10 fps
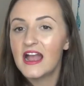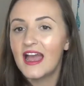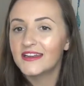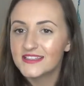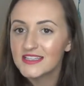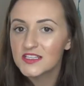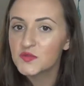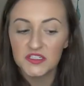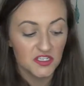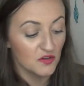And it's in this
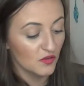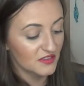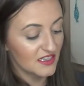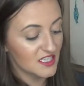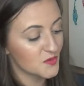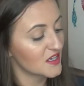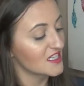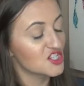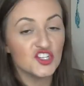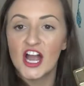one too, only this one
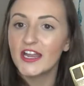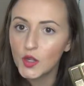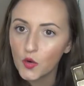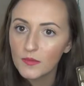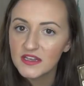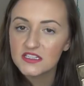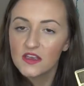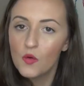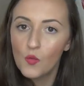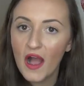is
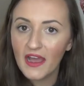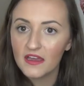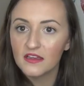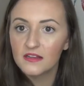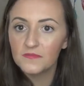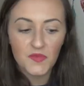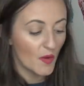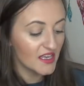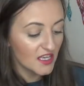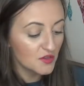ginormous. Why?
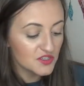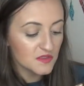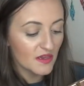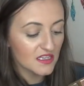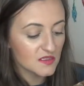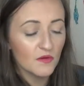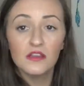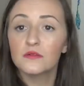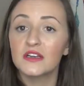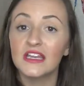Why can't you just make a
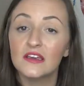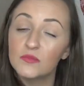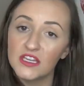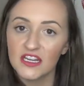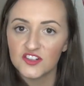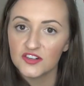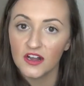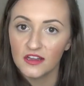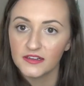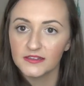smaller one and give me an extra
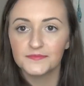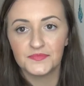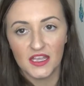color?